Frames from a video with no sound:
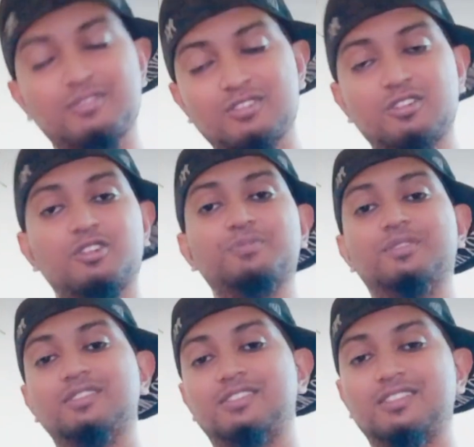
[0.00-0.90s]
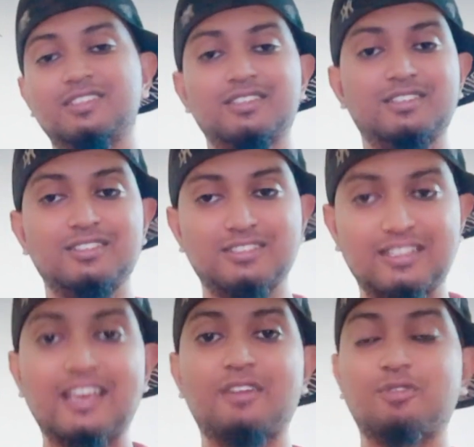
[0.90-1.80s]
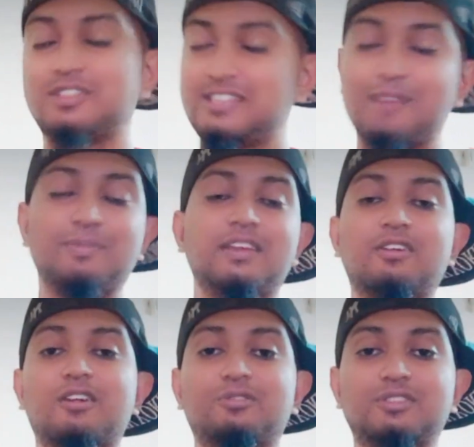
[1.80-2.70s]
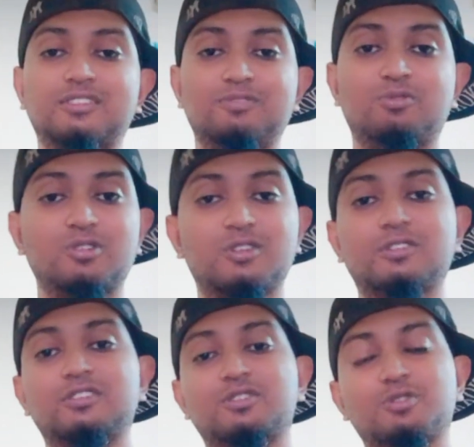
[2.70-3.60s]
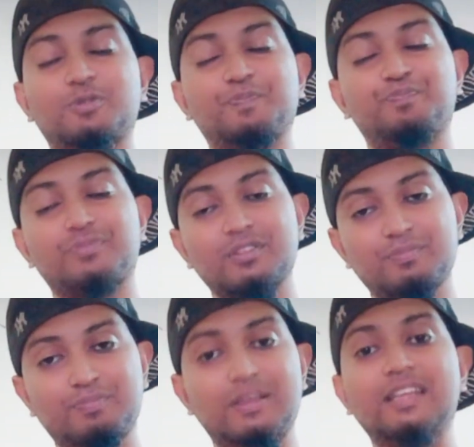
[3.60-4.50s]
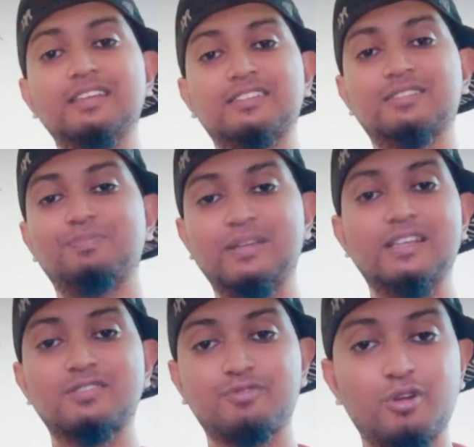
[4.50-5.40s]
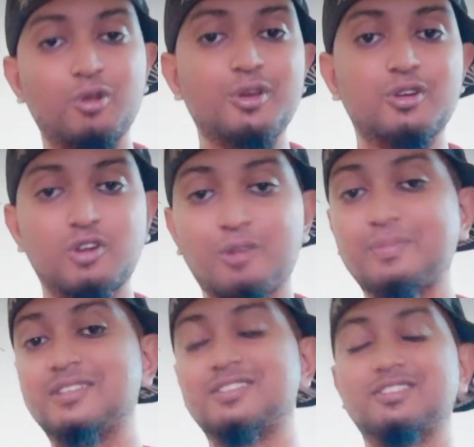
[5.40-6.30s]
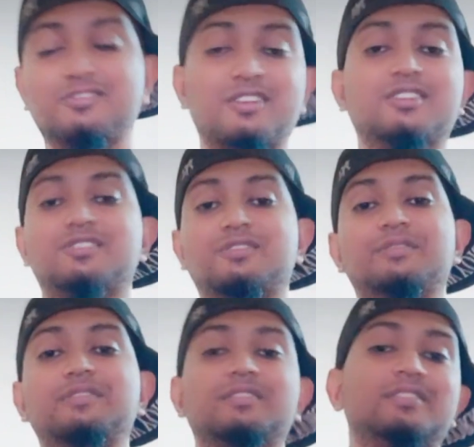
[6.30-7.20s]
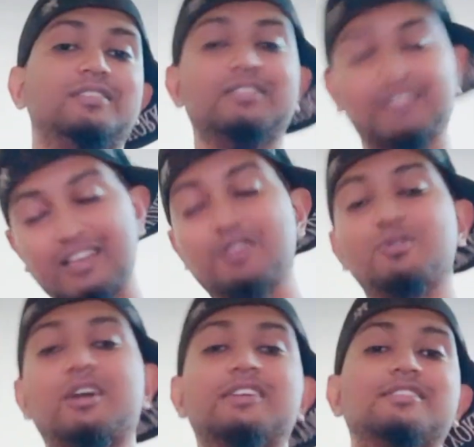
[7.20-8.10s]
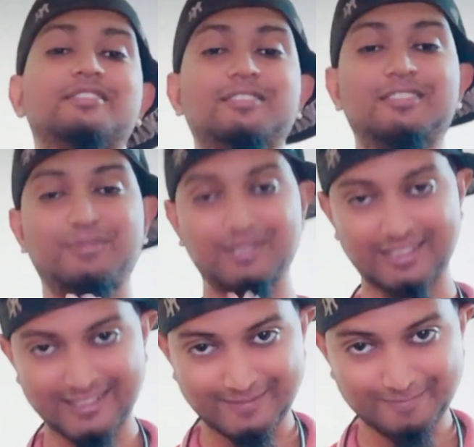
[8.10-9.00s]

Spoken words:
curb this thing, what's happening around this world. So please, please follow your government's instruction. Thank you guys. Namaste.